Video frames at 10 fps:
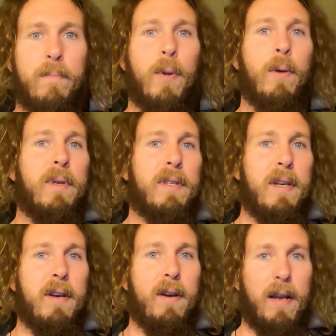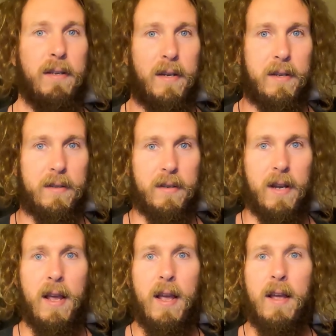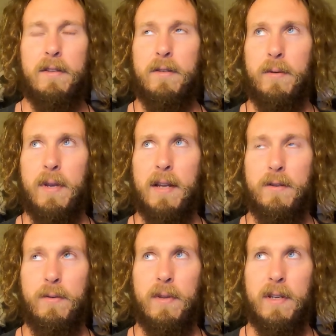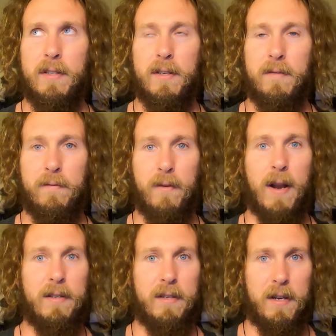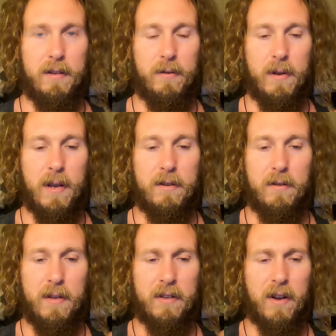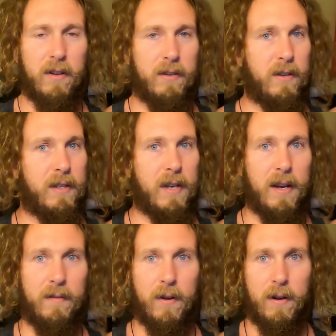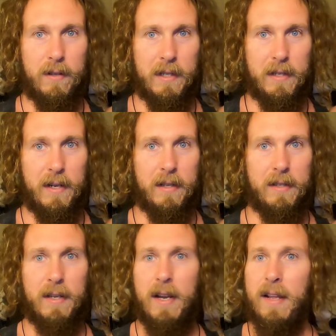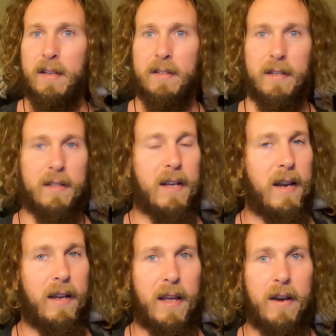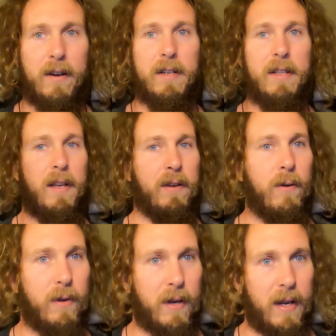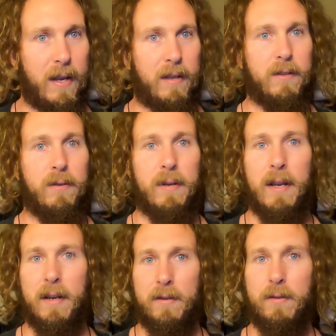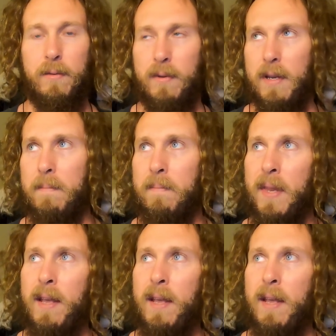purpose here as it is to get to this frenzy, to get to this altered state of consciousness, this ecstatic energy that Odin is, to get into the,